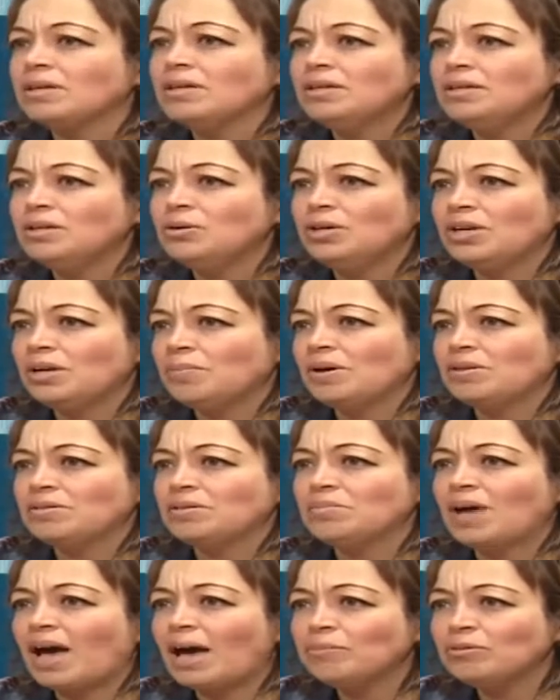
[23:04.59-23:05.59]
You hear about the
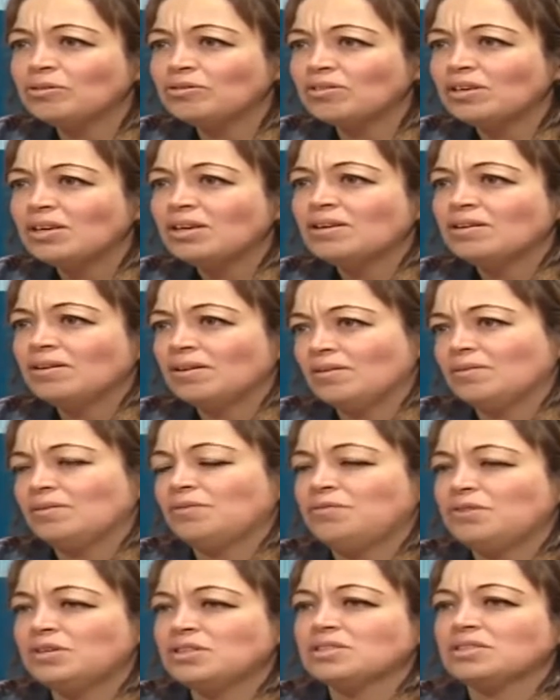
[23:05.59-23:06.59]
mammoth, the
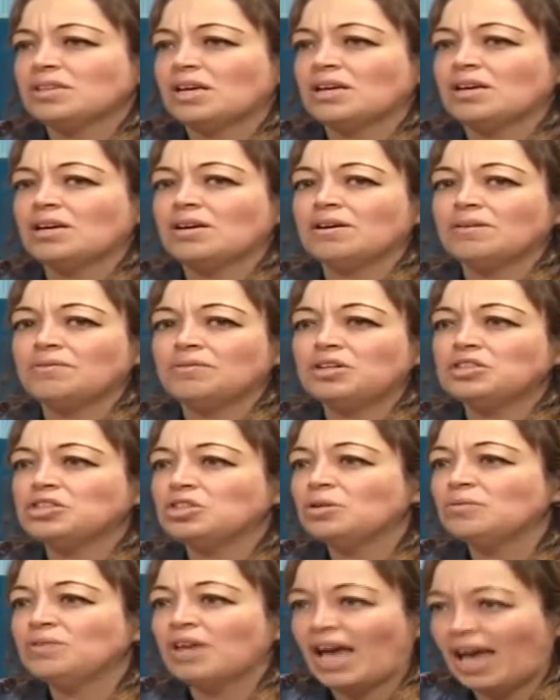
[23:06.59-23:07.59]
first
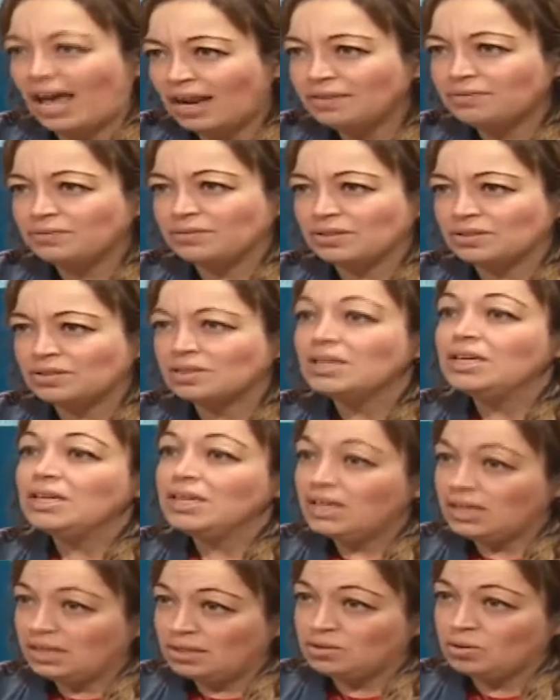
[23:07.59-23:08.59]
version of the elephants.
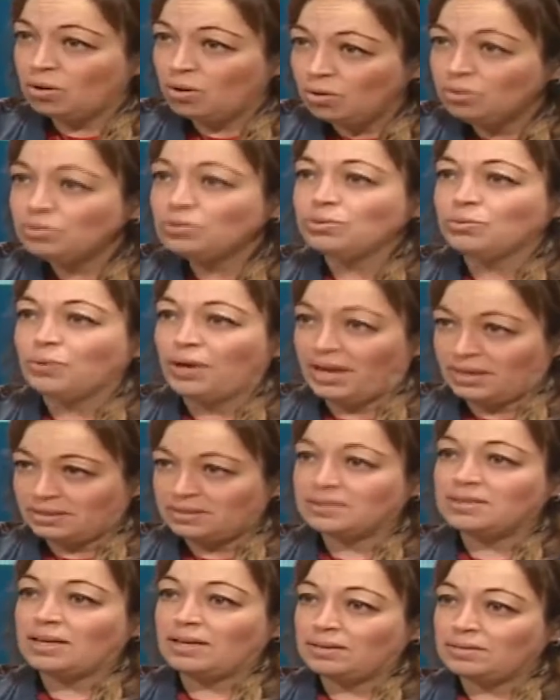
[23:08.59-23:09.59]
It is also
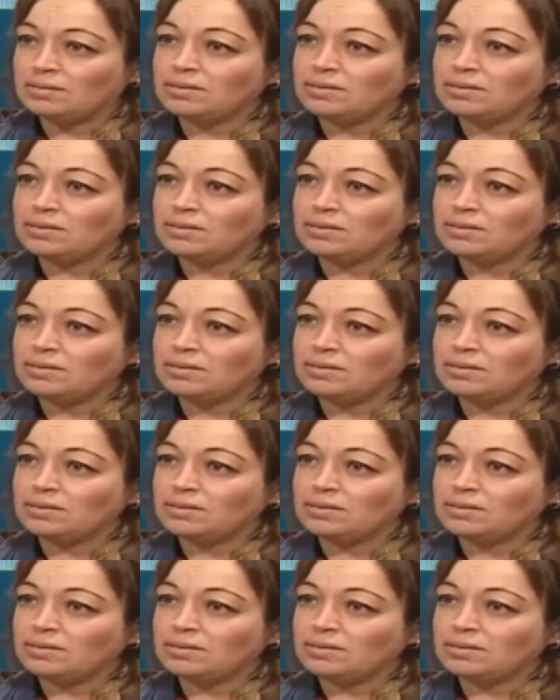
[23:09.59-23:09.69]
extinct.